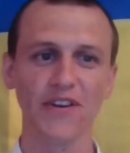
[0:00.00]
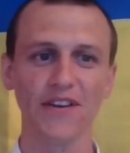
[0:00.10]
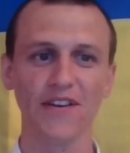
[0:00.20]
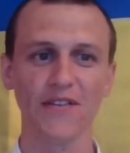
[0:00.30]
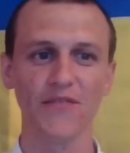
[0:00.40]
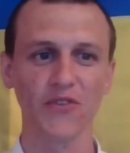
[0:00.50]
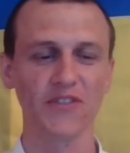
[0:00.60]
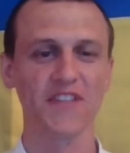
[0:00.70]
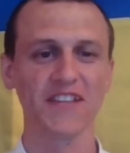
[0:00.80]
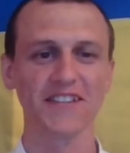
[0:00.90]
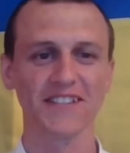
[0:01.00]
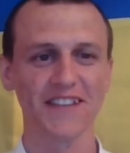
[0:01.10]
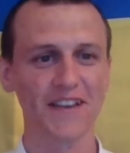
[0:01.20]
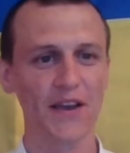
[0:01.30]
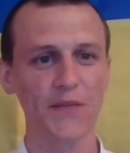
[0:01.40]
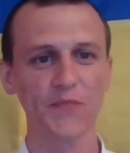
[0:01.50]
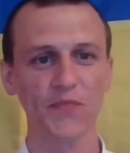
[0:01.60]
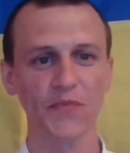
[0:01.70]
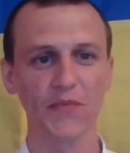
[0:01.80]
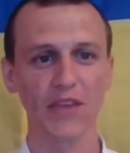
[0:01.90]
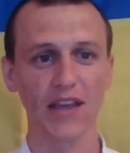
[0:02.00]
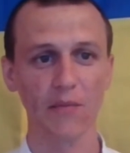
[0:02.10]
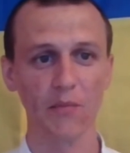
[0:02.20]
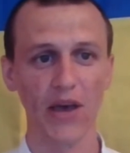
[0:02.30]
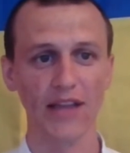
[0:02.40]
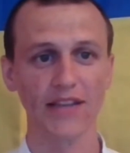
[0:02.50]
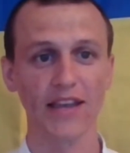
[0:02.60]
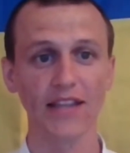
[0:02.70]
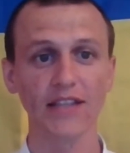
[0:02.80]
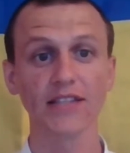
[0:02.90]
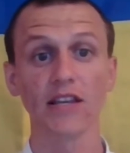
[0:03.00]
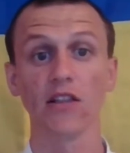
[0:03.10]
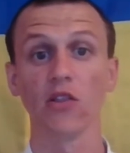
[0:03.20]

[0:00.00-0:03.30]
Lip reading: for things, but it is